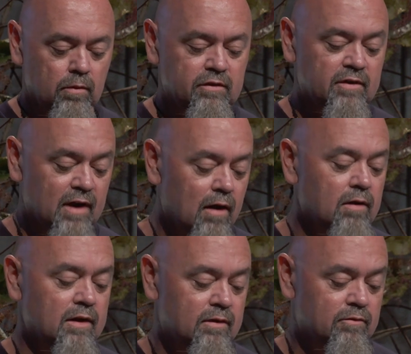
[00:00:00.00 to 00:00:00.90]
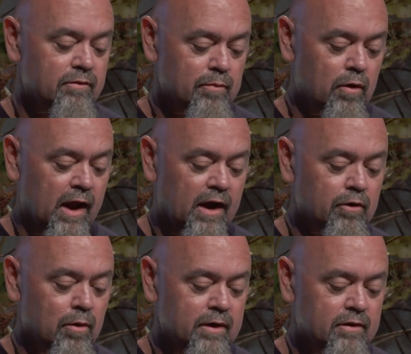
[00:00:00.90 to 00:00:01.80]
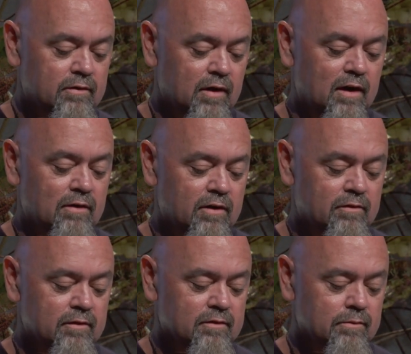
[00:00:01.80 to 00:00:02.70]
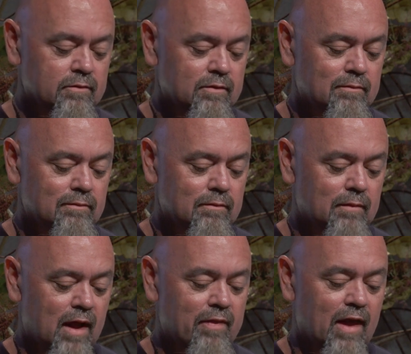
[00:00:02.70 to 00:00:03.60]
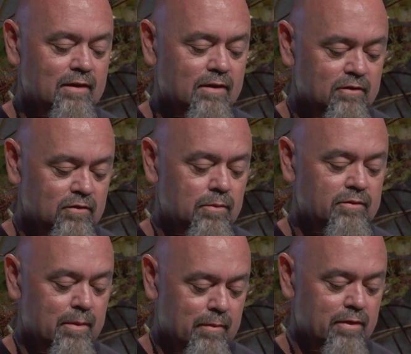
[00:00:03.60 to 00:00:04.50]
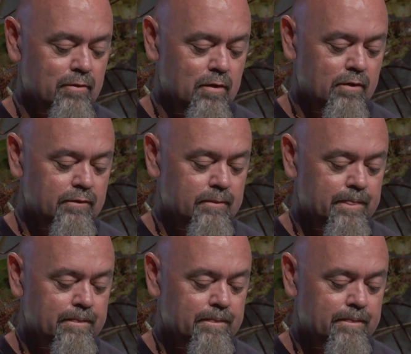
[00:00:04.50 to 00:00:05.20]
which is currently driven by economics, individualism, and that consumes our Mother Earth.